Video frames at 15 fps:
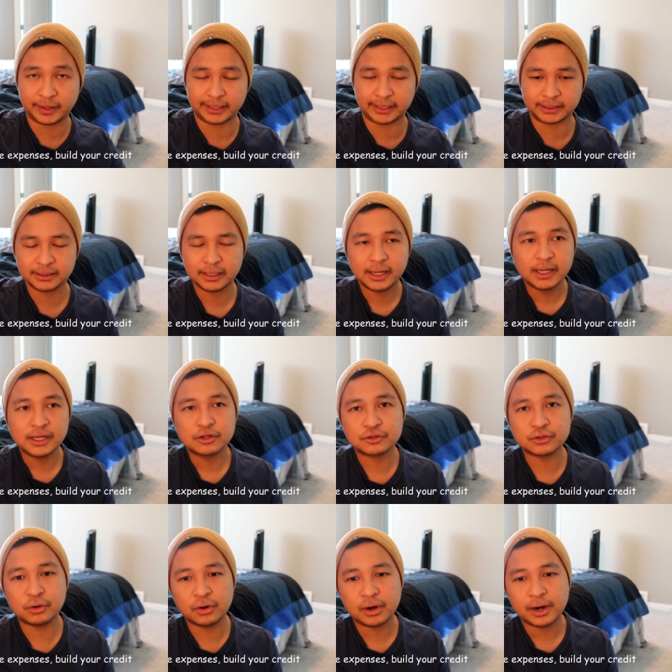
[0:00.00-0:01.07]
credit.
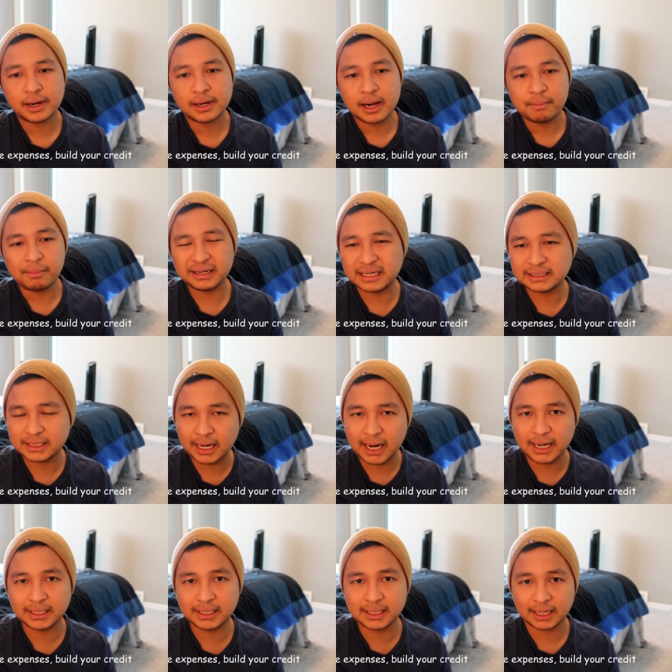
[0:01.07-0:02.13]
So, pag nasa
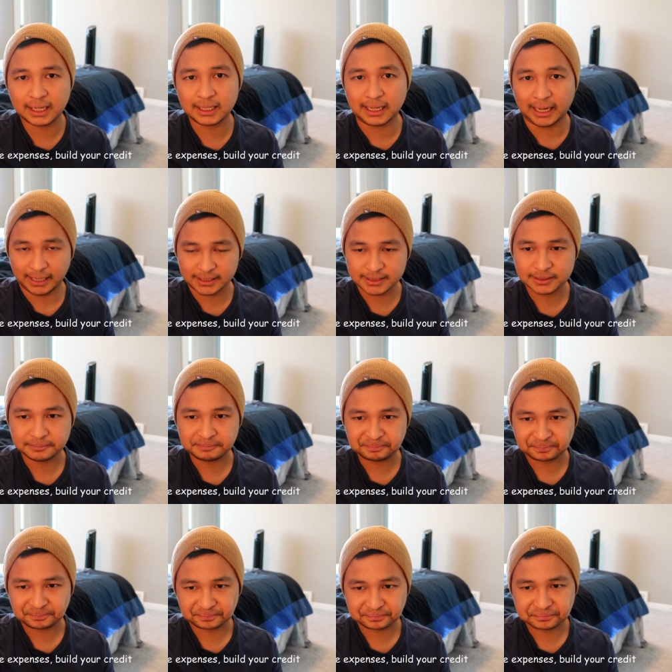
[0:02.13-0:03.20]
Canada ka, guys,
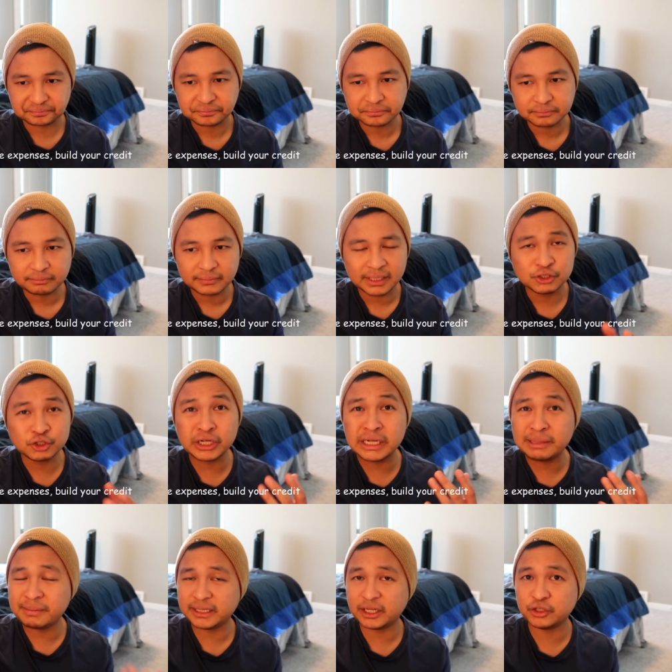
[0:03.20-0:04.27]
so
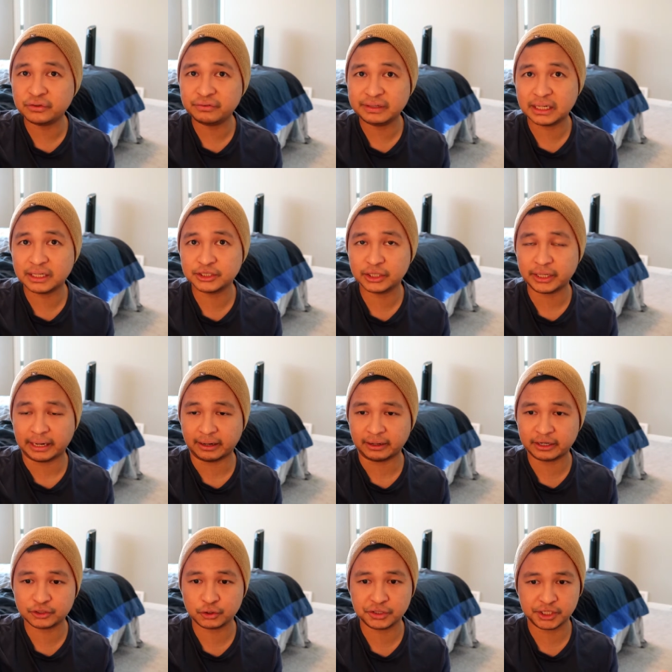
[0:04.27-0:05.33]
limited yung financial
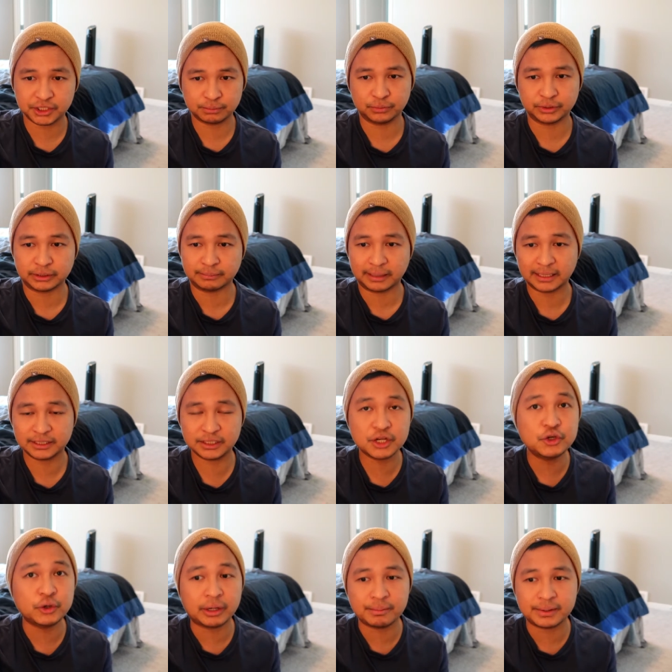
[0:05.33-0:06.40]
resources mo, di ba? As a
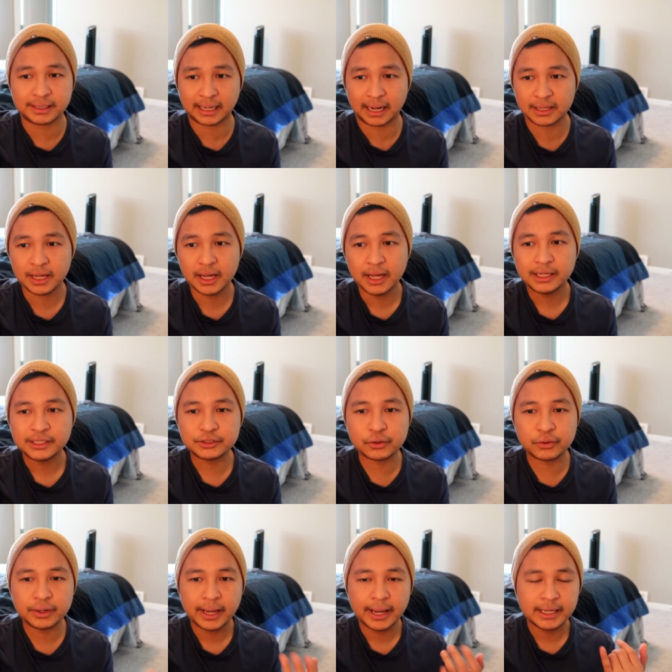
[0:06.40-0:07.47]
new immigrant.
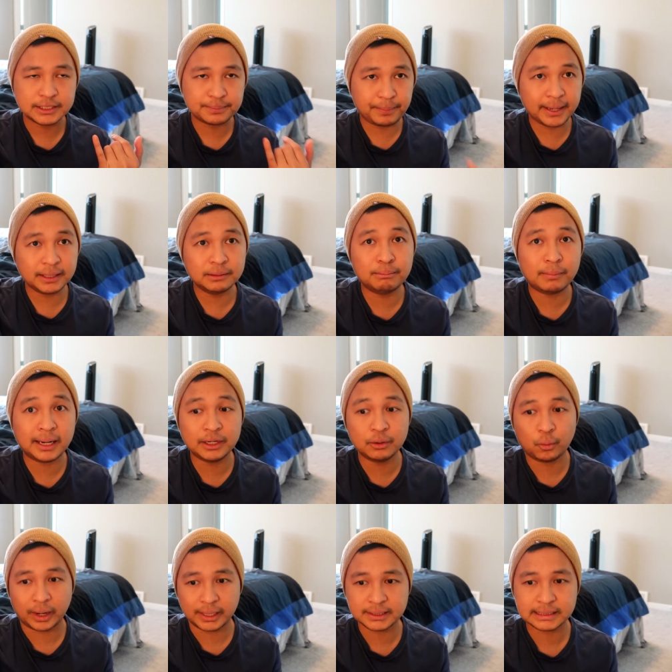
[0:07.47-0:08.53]
So, spend money
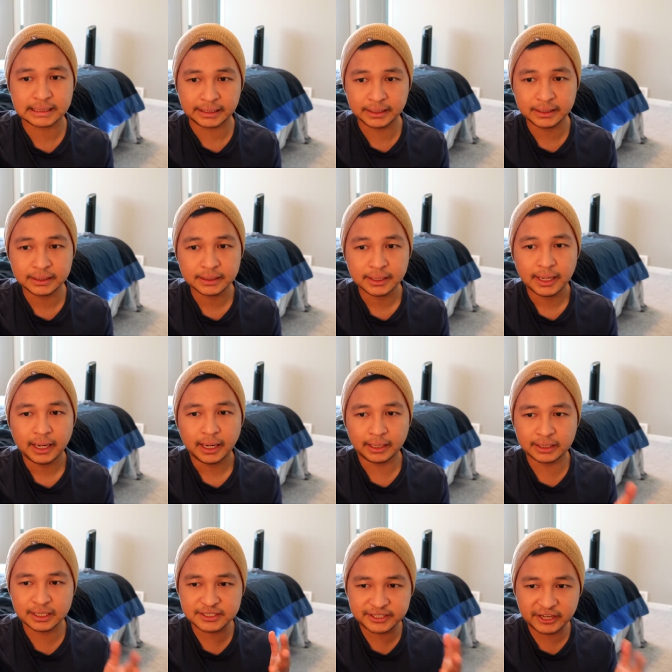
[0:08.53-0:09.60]
wisely
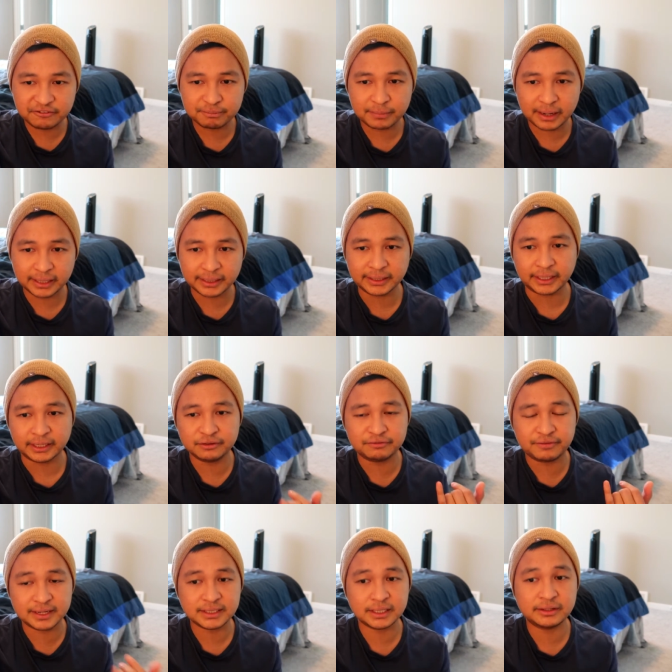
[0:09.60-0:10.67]
and then save money,
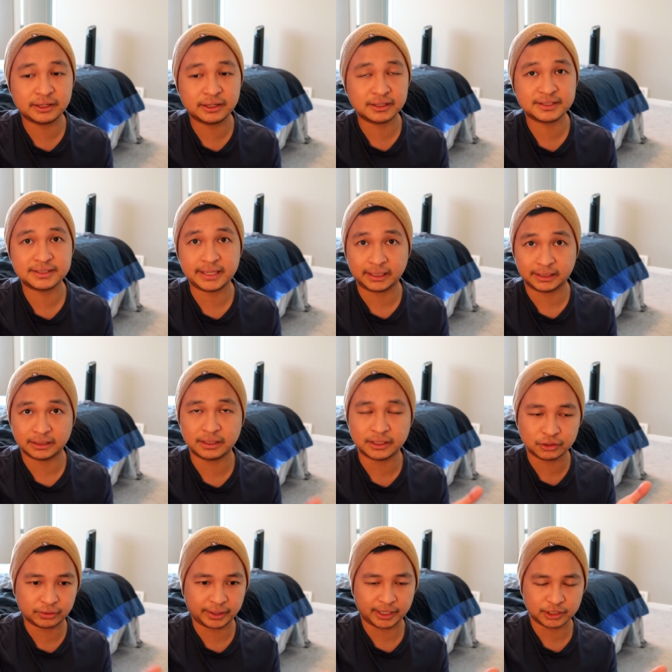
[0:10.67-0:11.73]
invest in real estate and
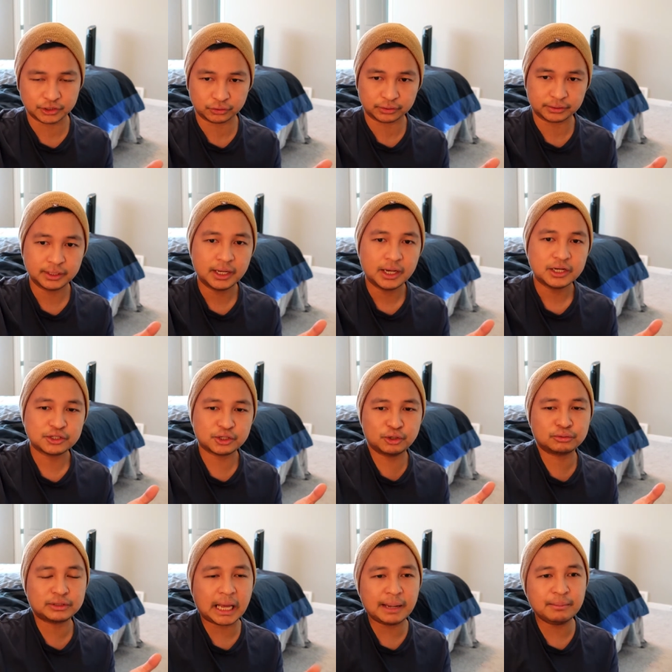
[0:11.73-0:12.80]
education. So,
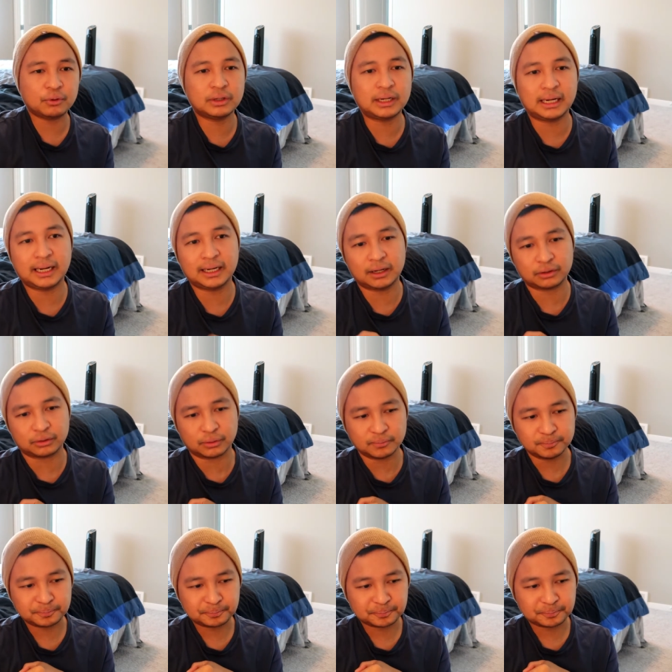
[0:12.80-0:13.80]
nung time ko, naalala ko,